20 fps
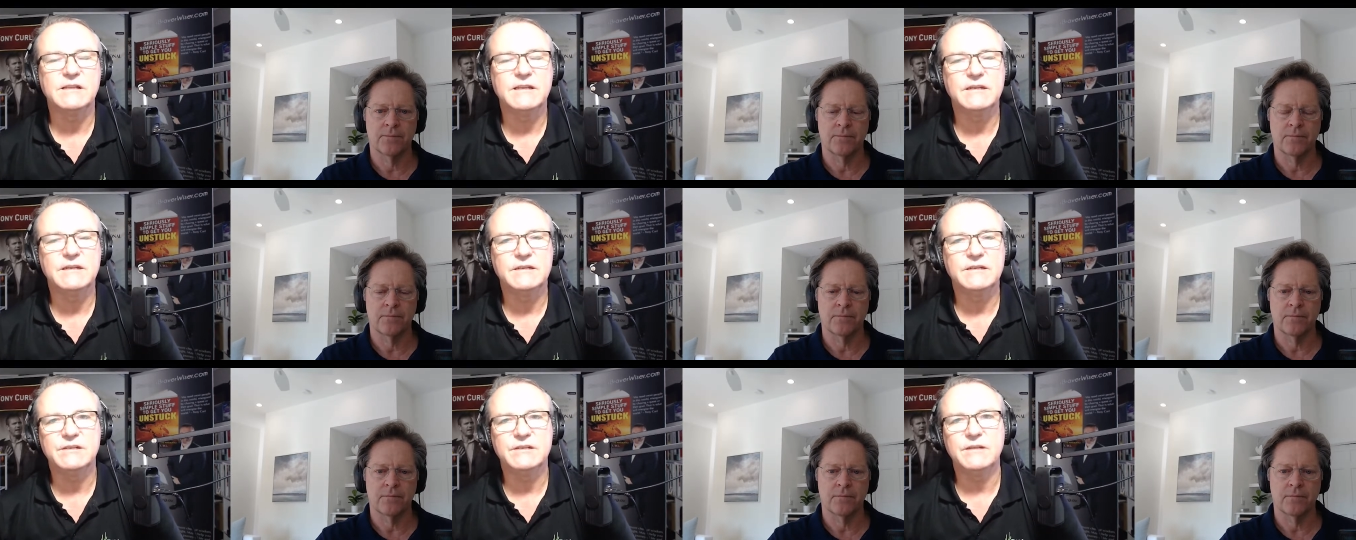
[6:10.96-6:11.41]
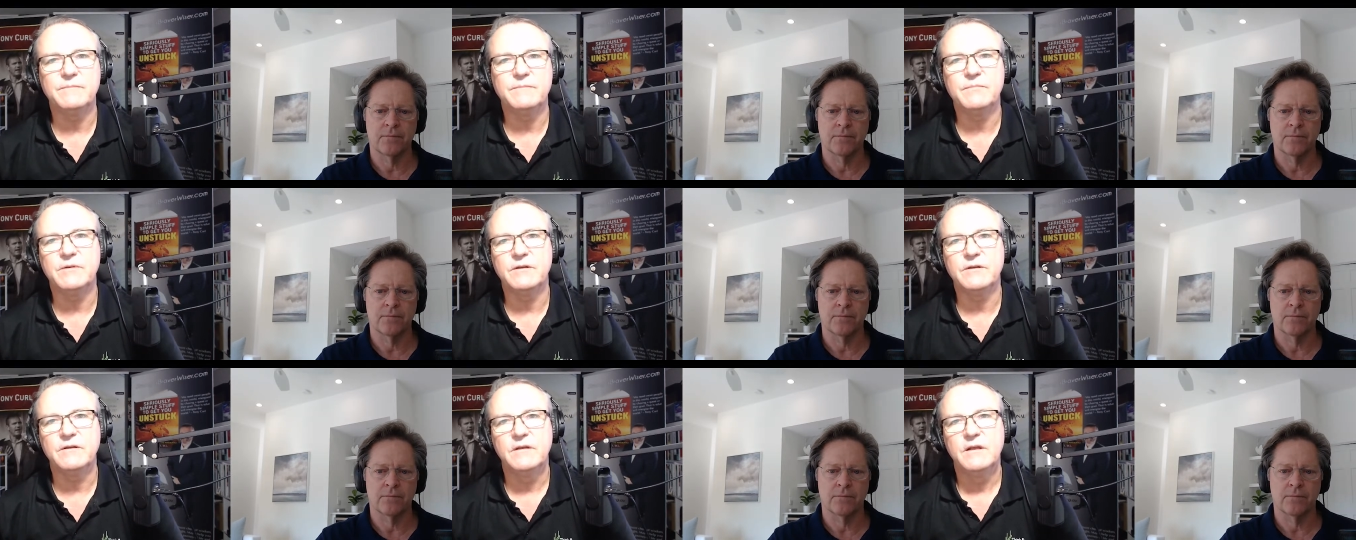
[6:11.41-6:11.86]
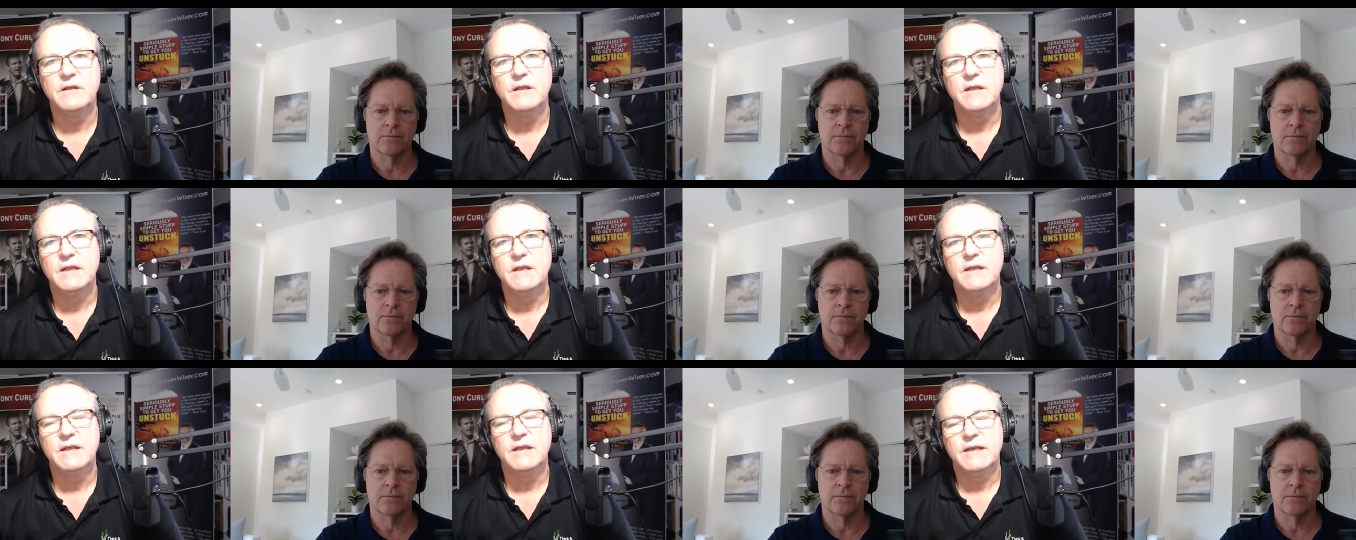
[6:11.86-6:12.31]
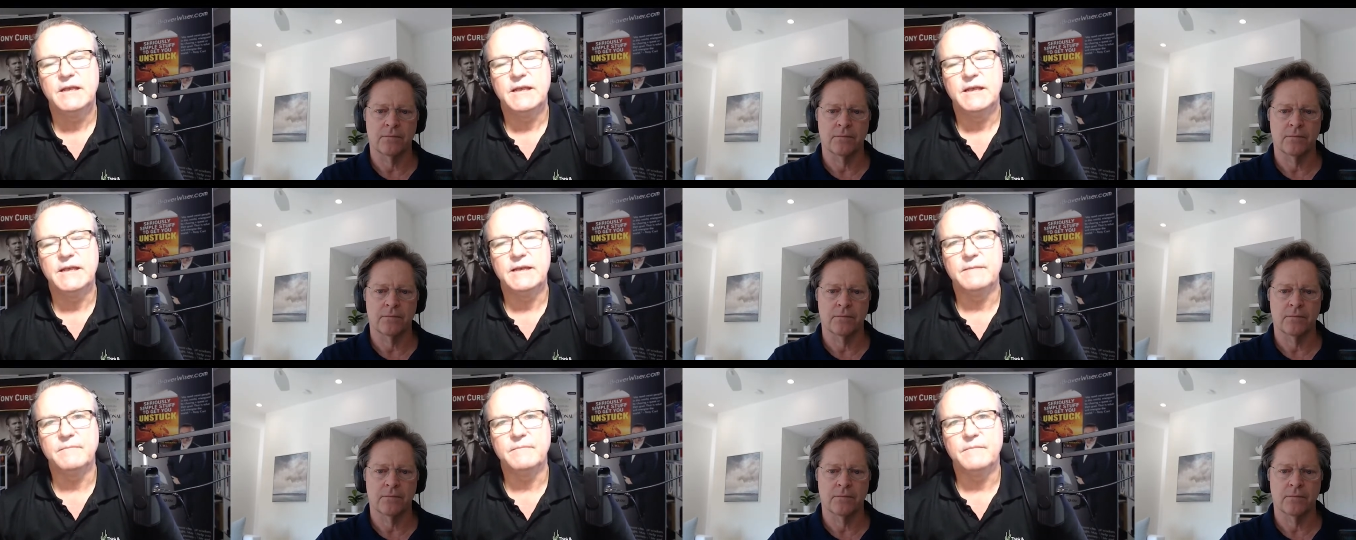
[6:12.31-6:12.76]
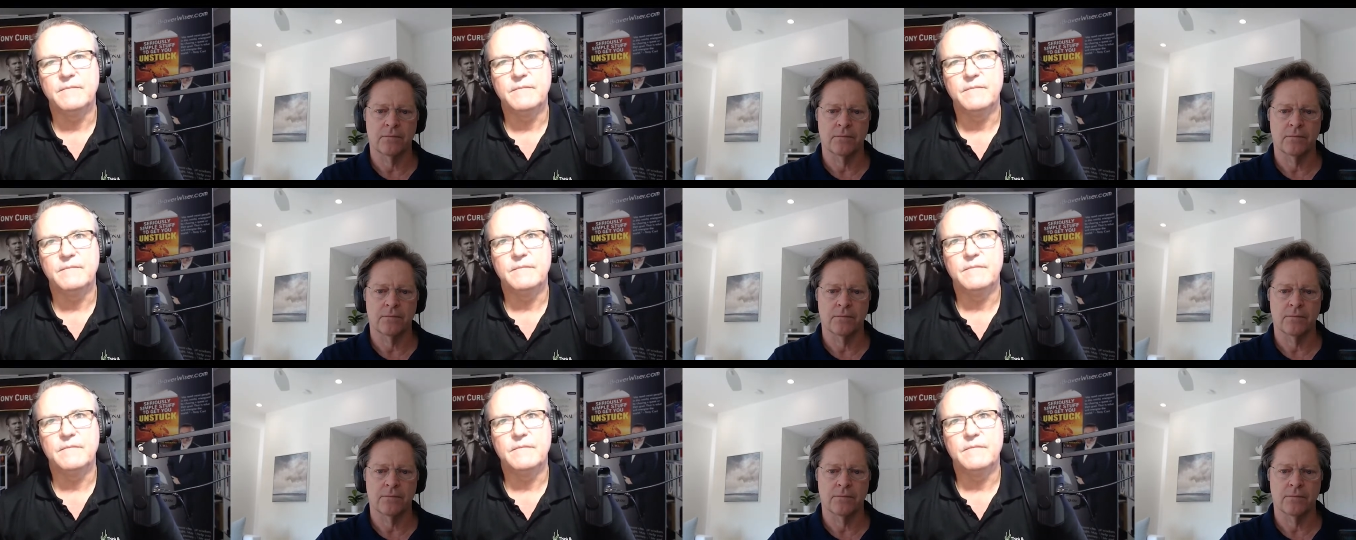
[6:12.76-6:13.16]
Speaker 1: leadership, uh, um,